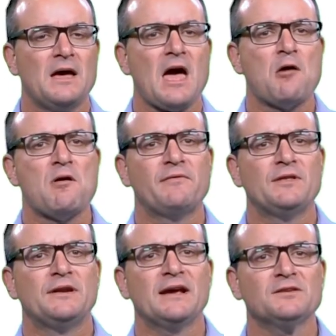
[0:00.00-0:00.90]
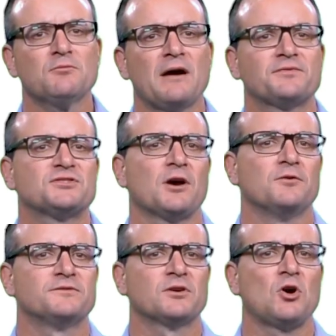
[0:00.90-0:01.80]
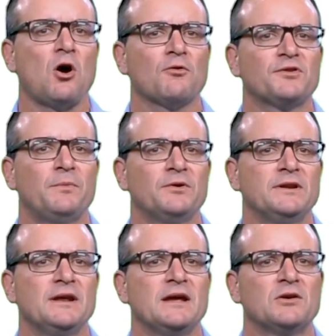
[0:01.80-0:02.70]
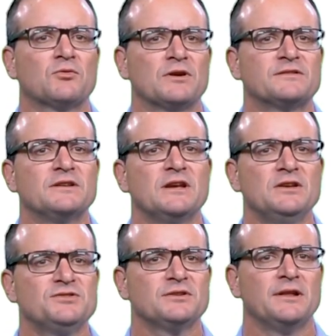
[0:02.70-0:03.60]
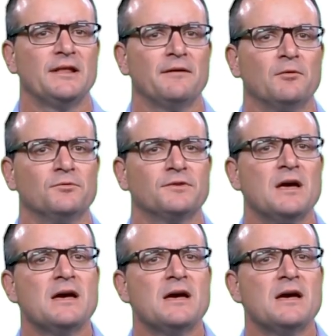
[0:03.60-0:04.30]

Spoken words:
However, the next graph shows the corresponding increase in insulin levels,